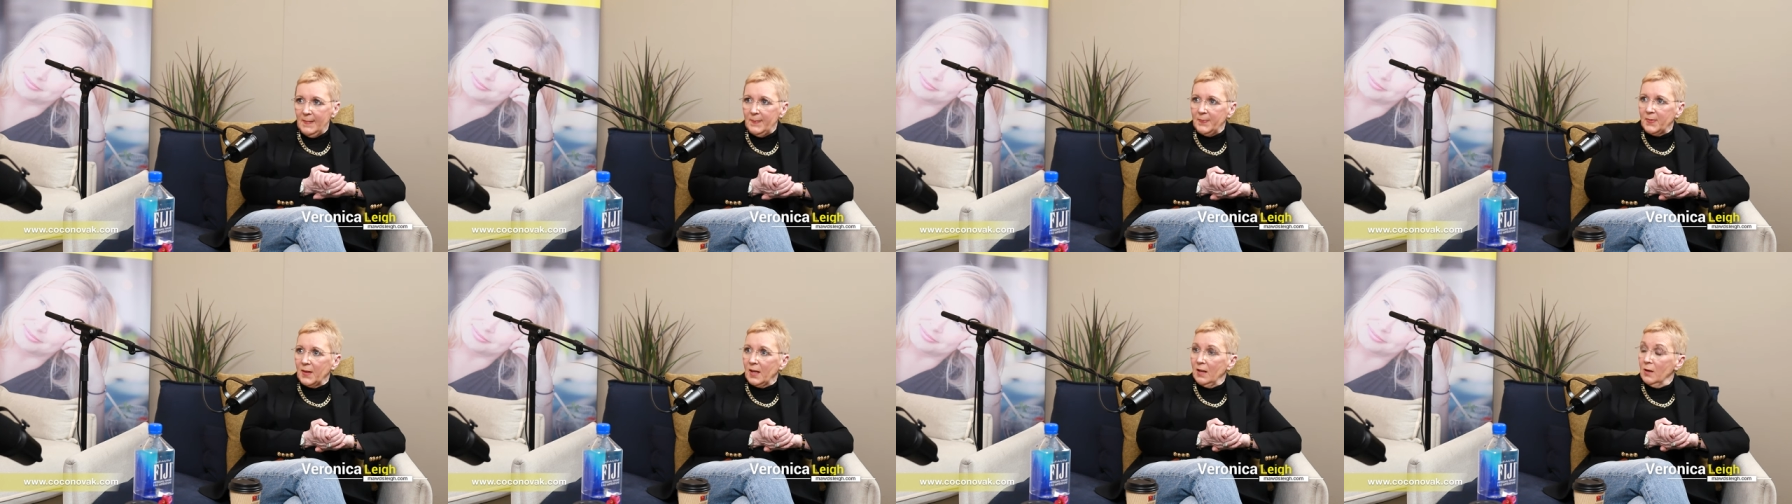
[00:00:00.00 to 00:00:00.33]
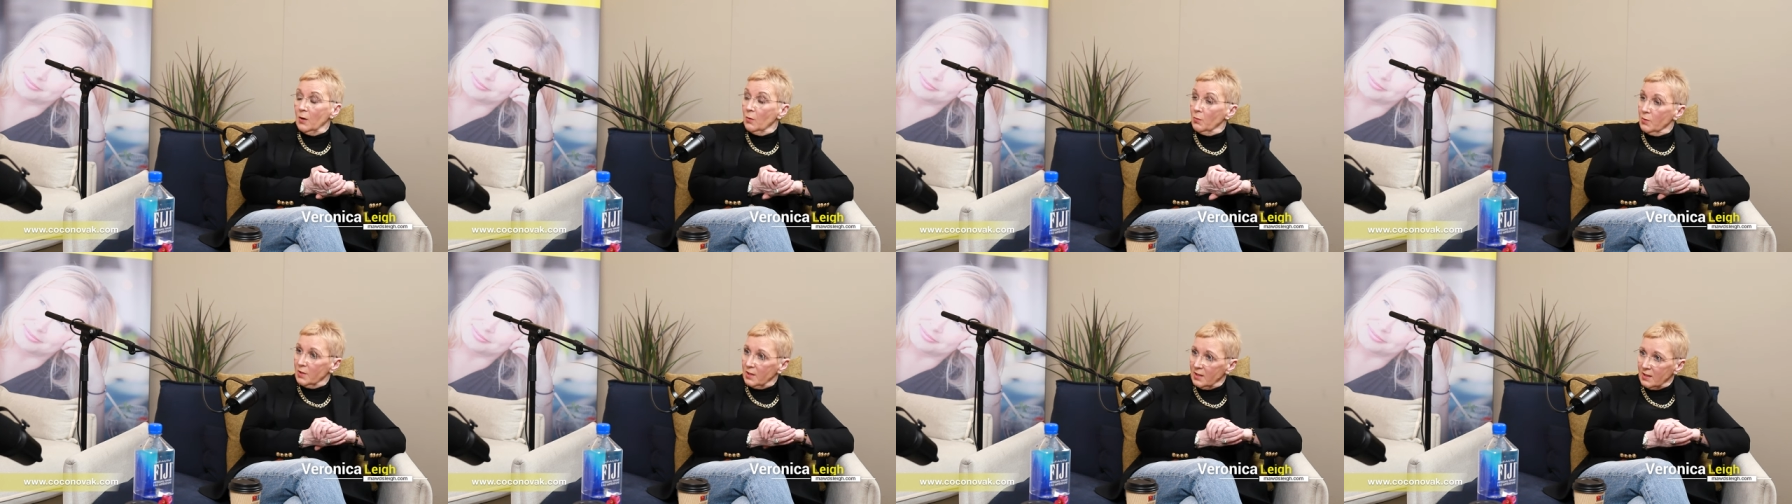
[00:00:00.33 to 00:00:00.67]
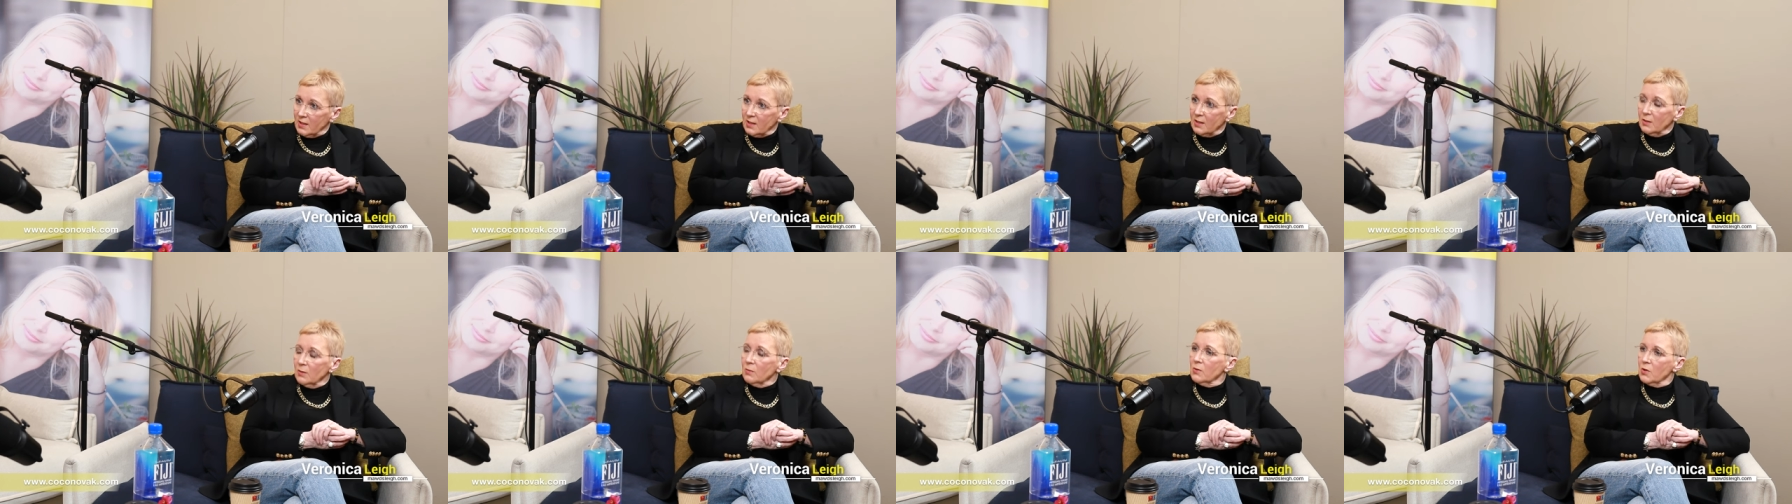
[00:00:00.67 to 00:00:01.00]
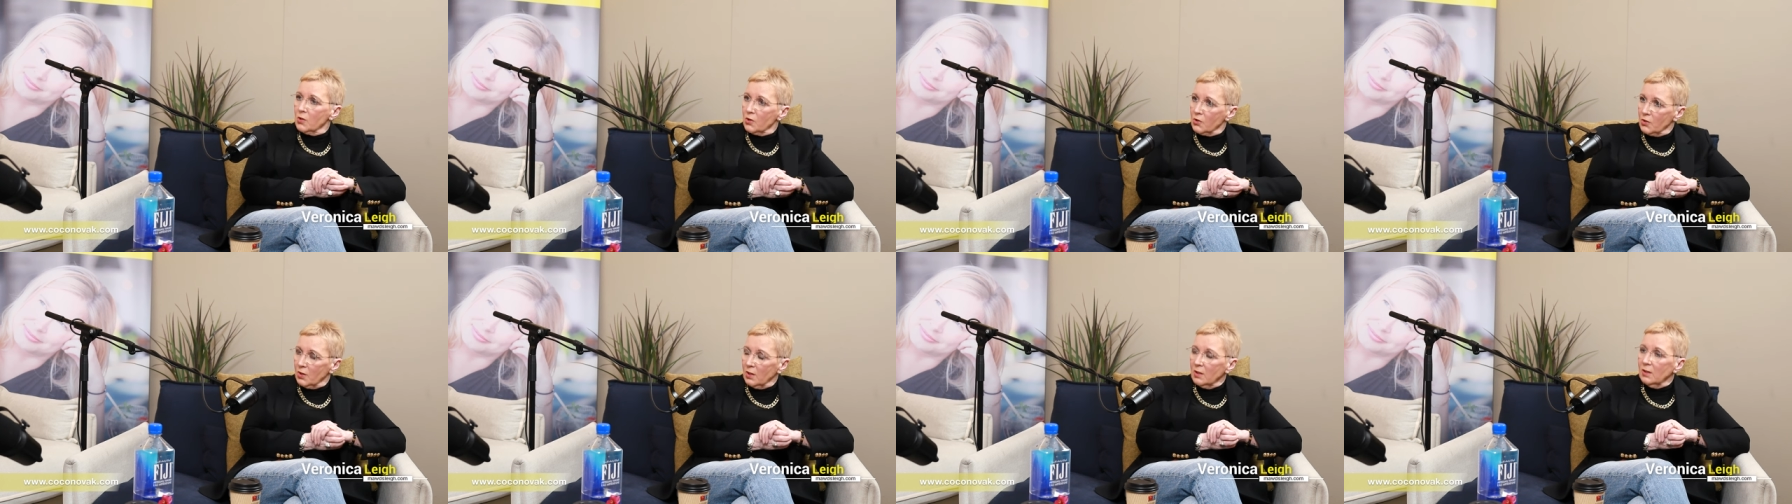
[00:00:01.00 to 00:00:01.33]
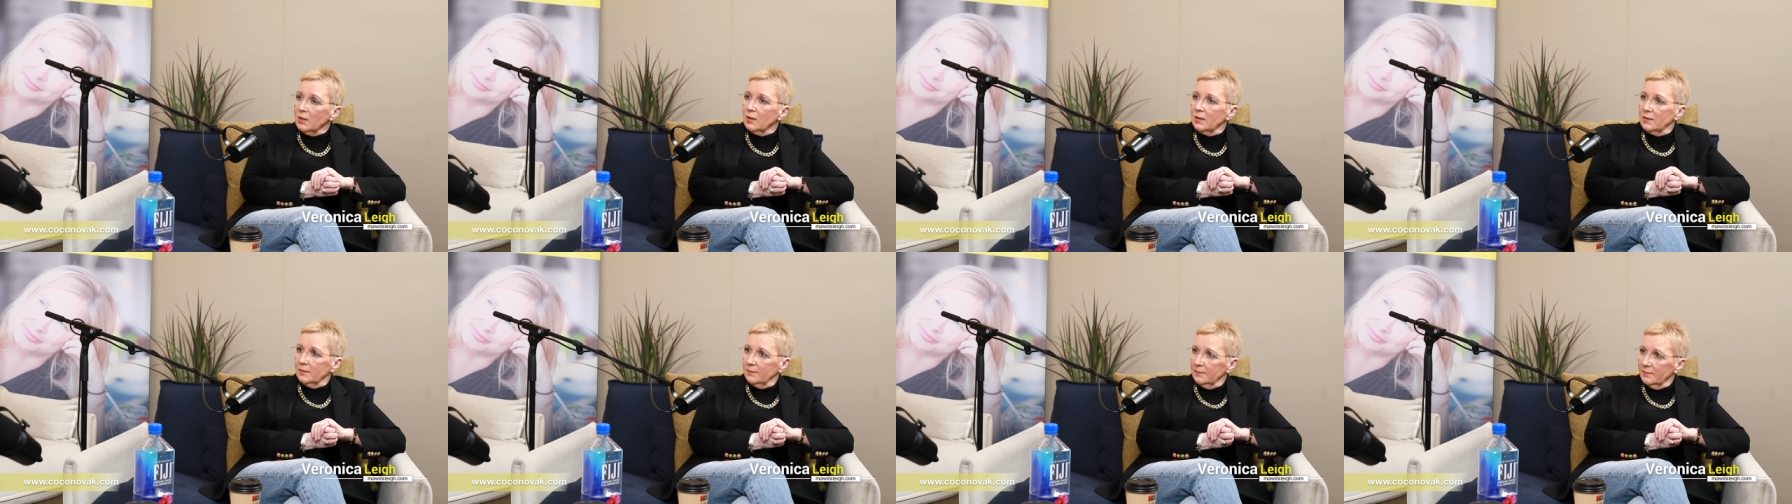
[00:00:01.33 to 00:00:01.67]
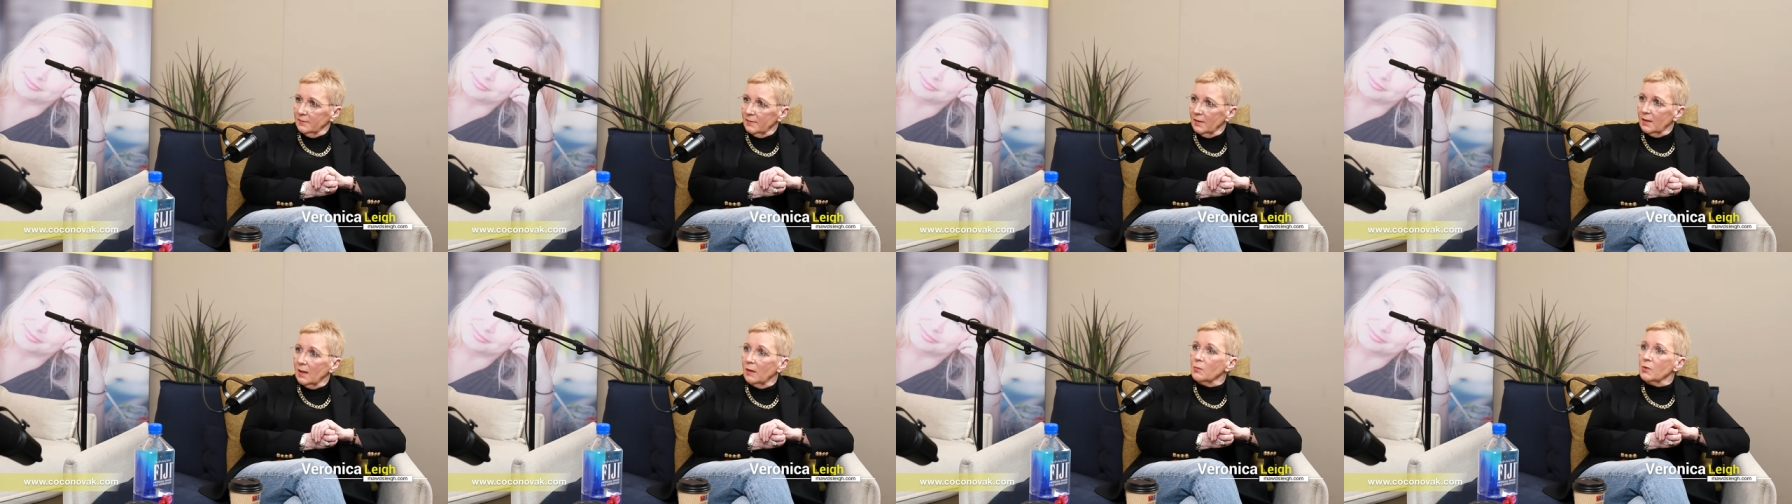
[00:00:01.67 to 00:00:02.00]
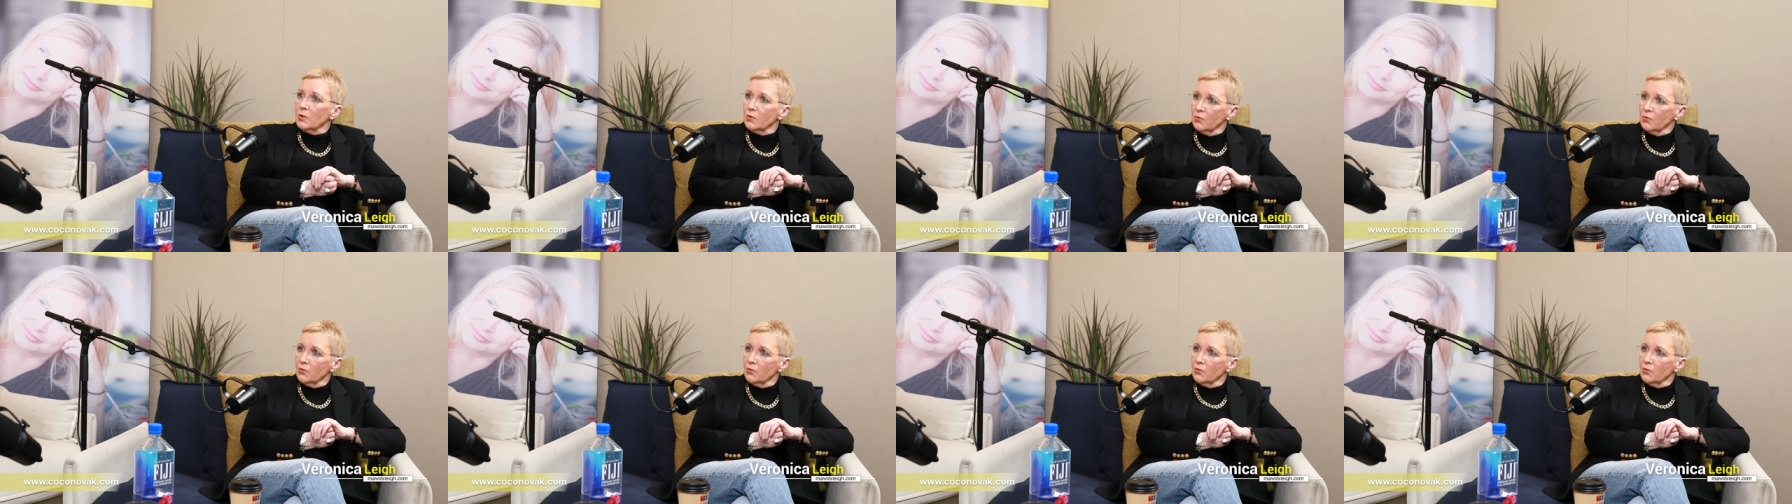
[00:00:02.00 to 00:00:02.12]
and I was still struggling. I was